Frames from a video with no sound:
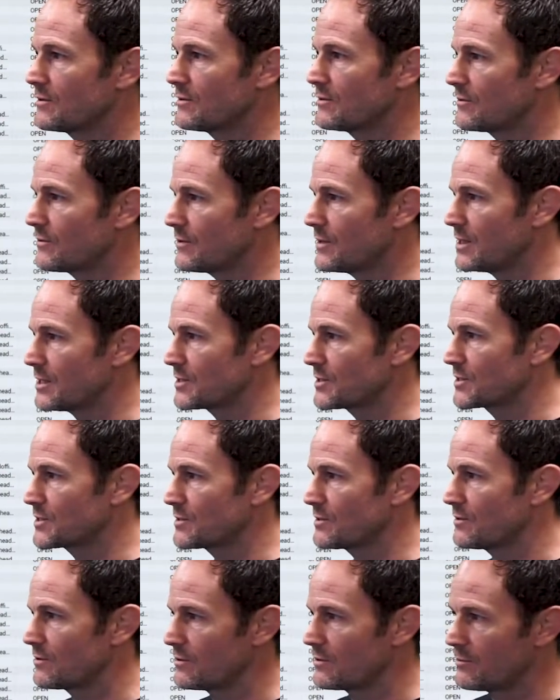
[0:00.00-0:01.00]
this
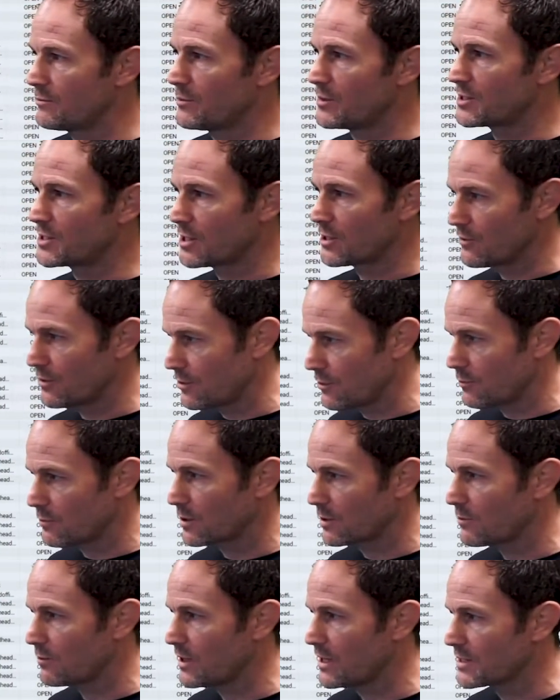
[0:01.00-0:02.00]
material
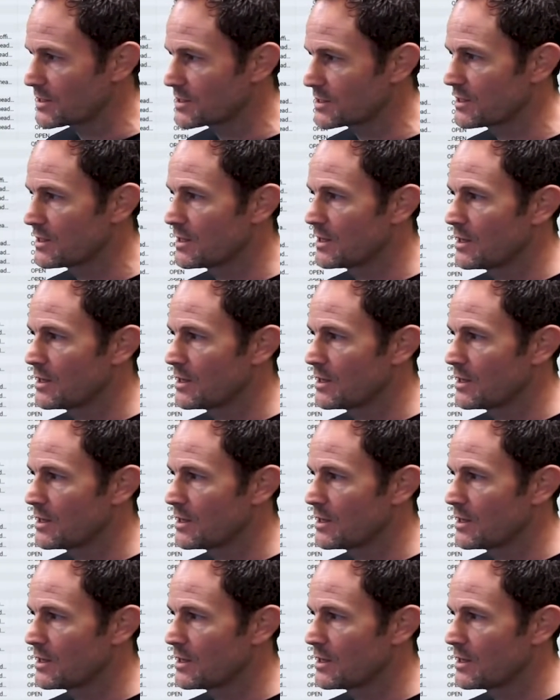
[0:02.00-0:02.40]
request,